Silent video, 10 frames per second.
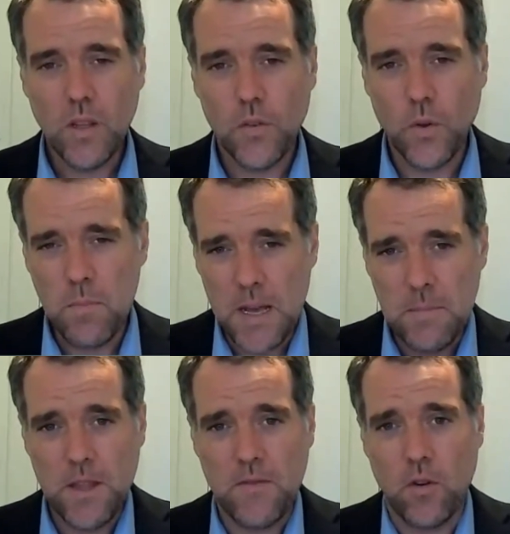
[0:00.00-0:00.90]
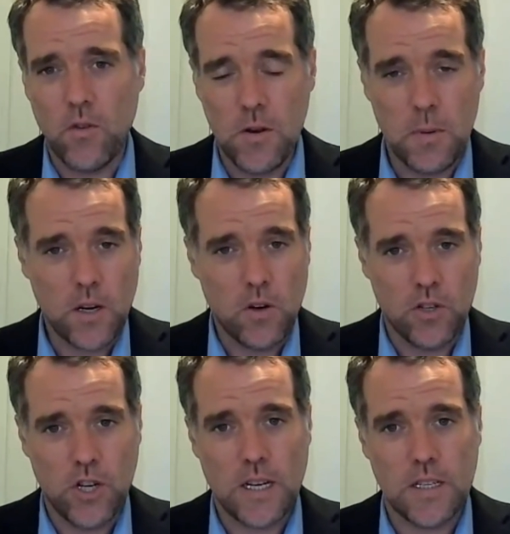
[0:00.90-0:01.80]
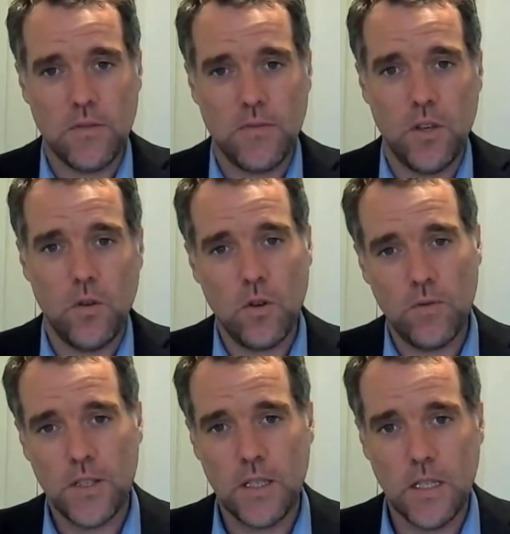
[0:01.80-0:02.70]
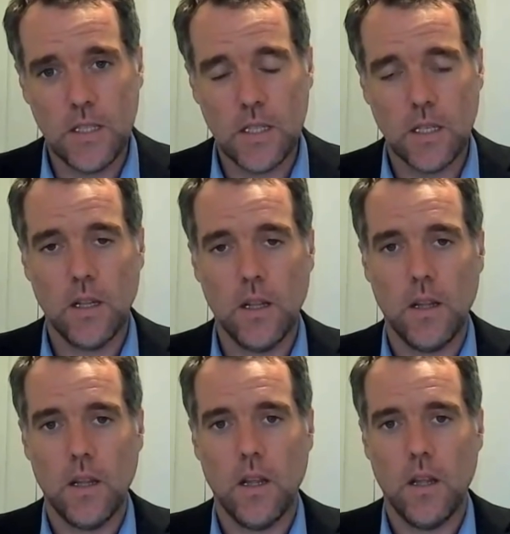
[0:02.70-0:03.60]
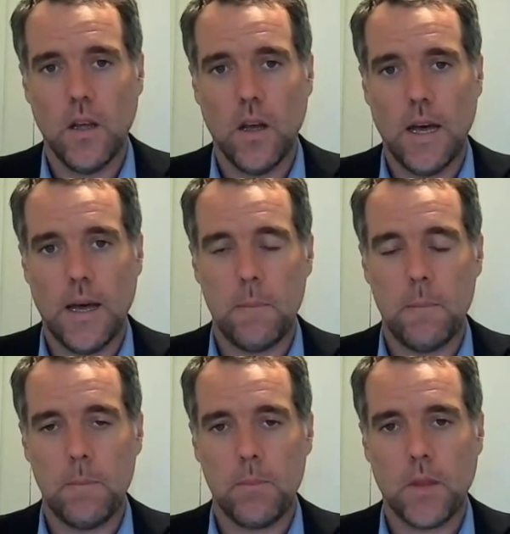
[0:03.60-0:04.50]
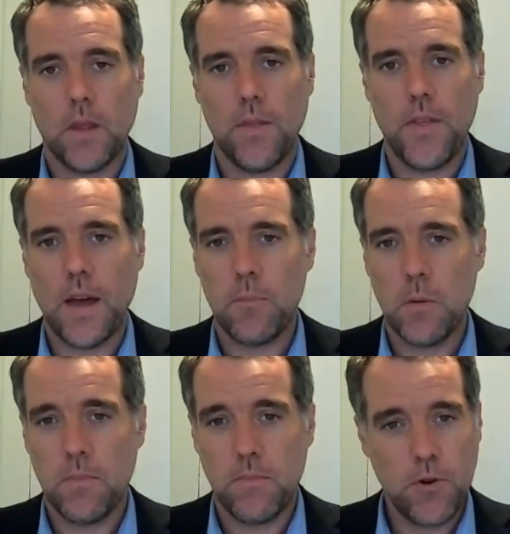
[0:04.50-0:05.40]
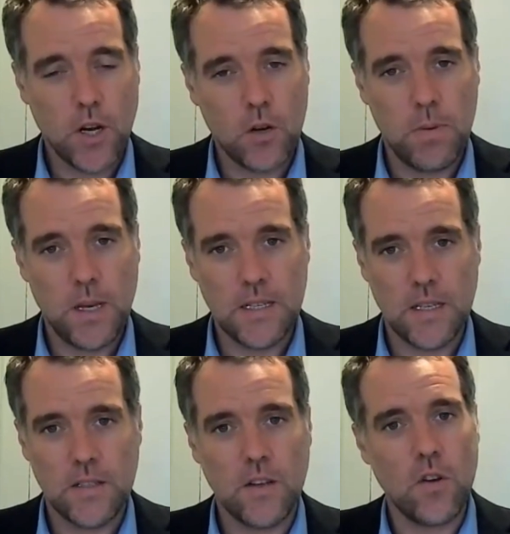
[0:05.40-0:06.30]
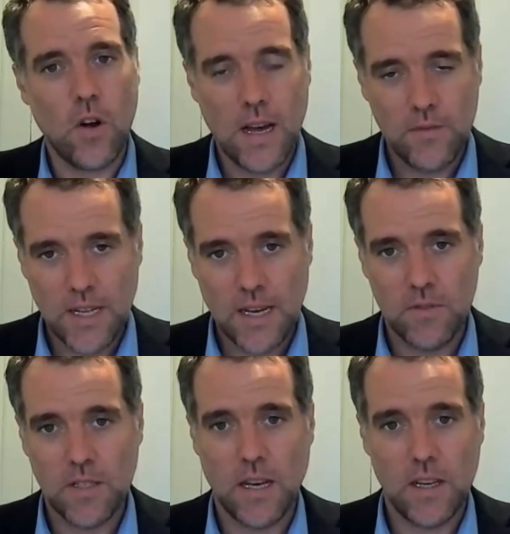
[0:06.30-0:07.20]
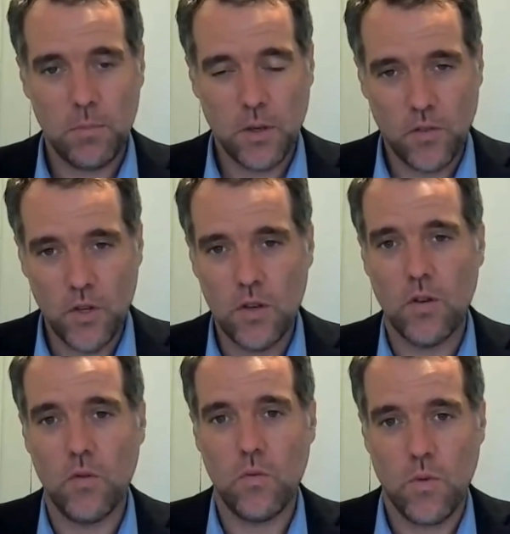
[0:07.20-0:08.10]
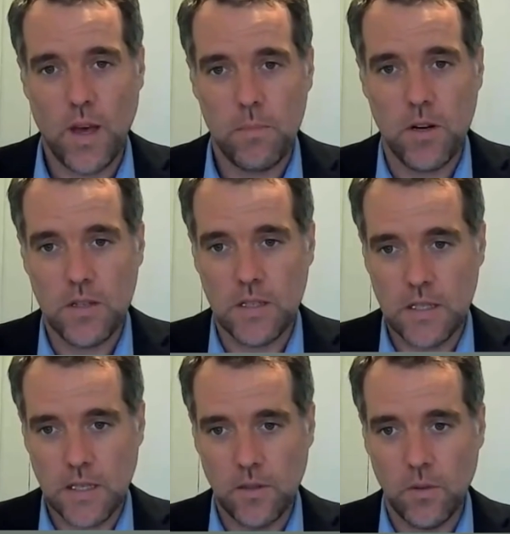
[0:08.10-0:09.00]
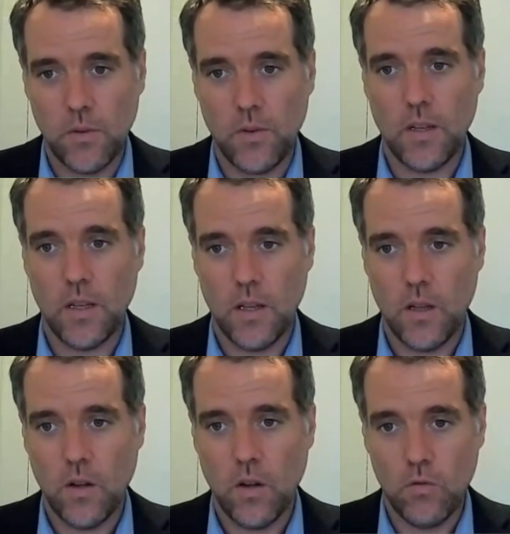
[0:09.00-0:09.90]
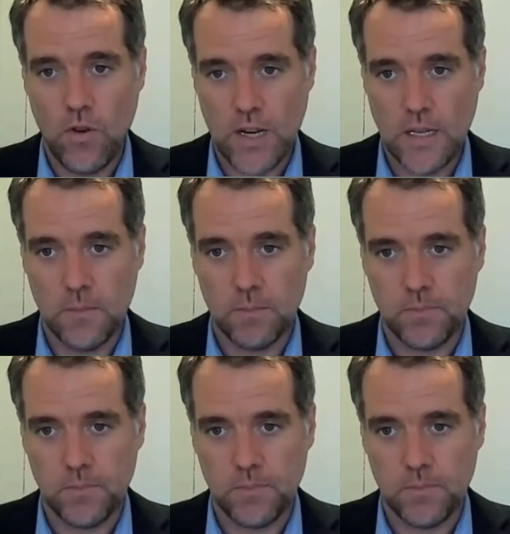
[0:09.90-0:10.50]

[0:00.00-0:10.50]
So it might be they've already been contracting for you overseas. That'd be a pretty good basis to not have to advertise, because you know that person's skills already.